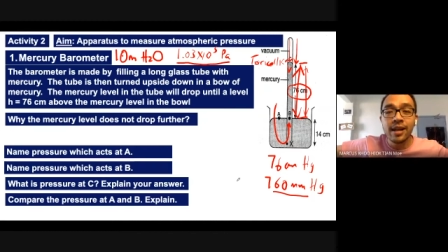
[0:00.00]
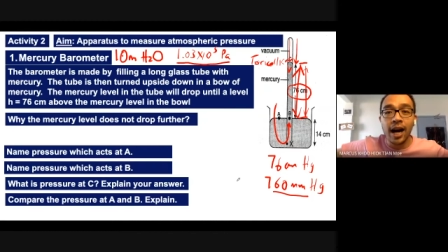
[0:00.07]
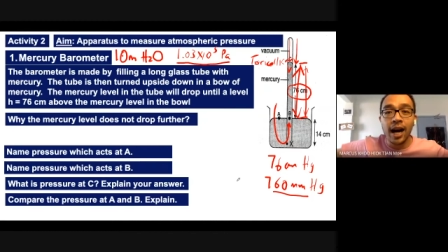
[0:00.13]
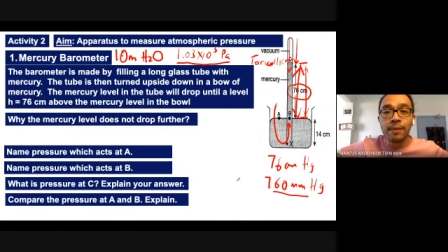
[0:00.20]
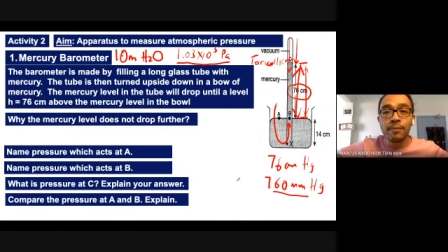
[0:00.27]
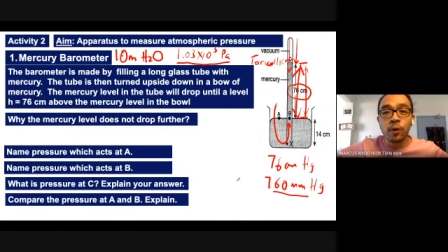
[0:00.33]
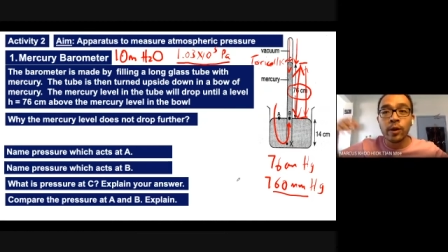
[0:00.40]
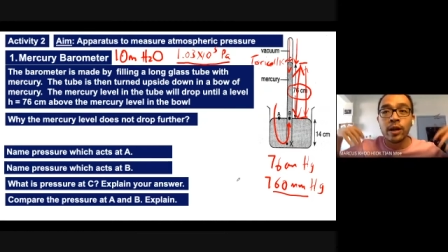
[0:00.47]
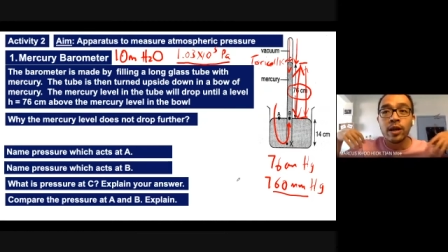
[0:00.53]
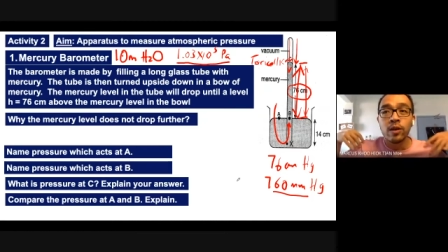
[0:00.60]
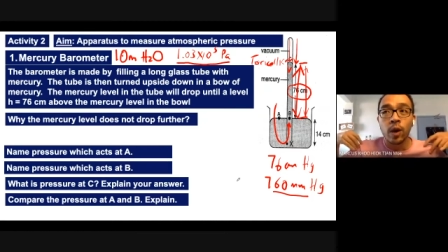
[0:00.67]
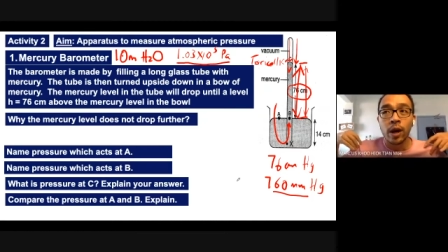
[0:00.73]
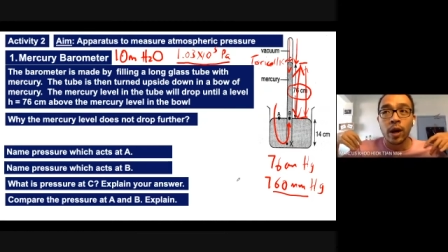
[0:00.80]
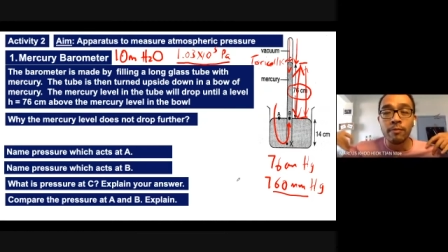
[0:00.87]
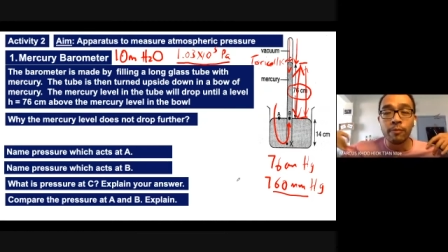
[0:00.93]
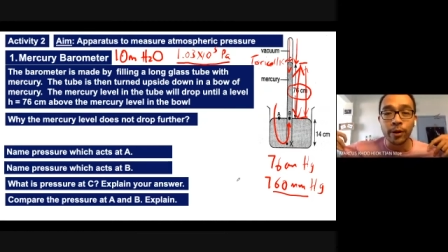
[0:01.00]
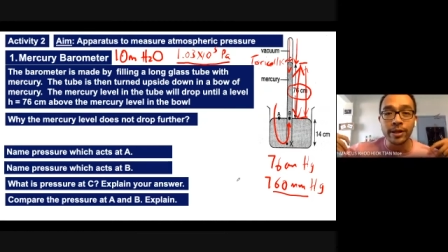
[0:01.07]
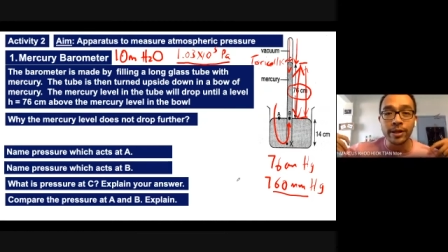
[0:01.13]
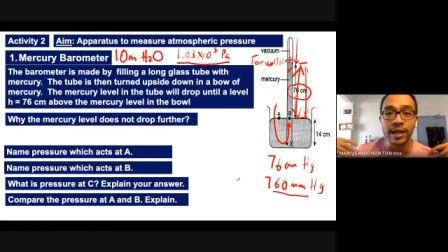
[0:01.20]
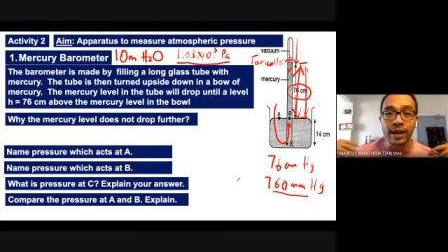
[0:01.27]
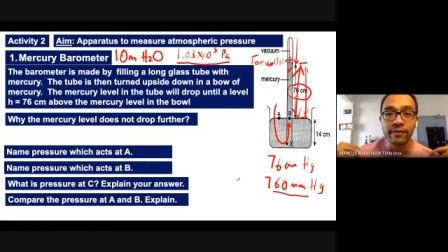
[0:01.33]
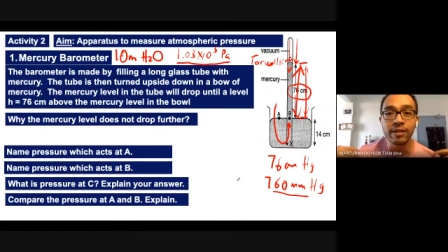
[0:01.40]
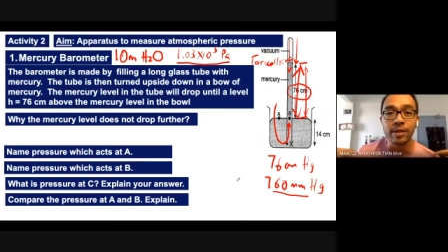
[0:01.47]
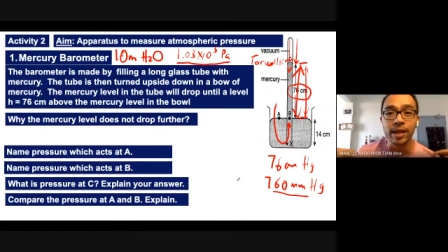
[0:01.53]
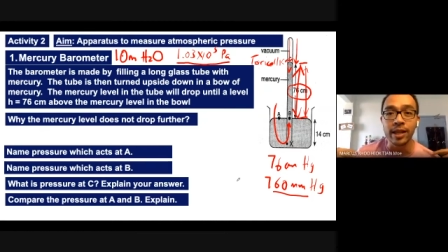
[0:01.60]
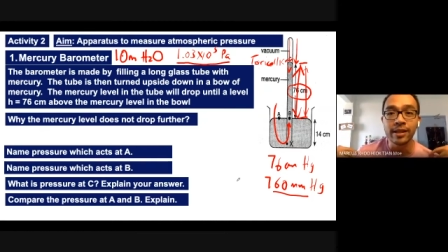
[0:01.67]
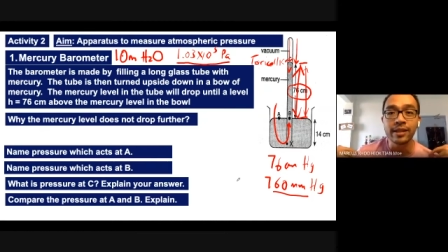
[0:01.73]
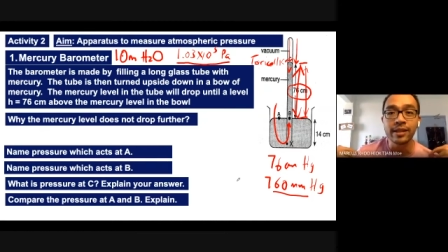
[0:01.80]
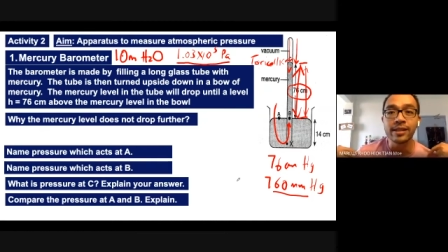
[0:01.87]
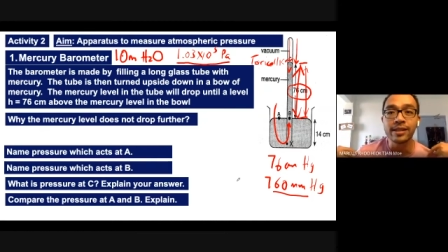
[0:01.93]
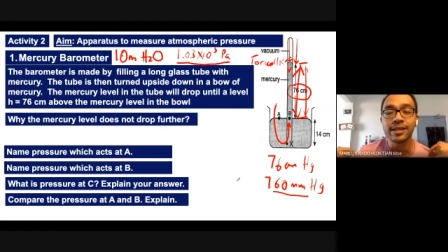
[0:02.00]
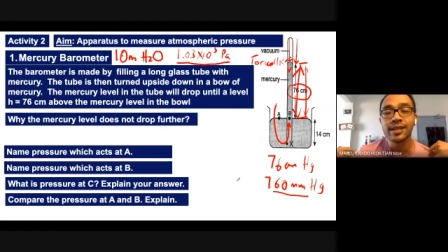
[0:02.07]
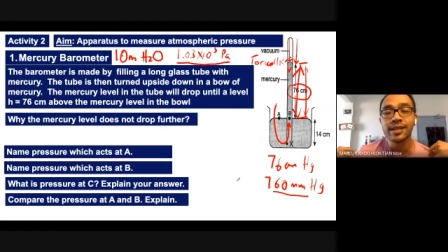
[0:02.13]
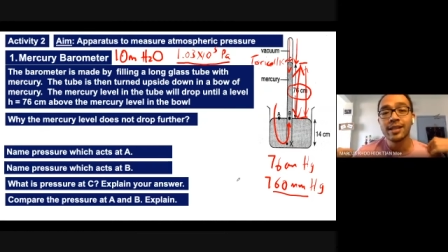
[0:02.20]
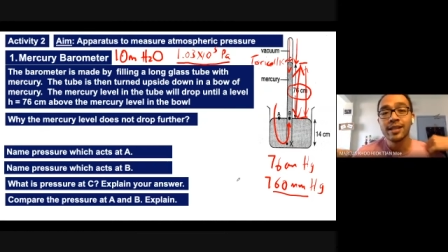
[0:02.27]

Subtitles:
I'm only 1.7 meters.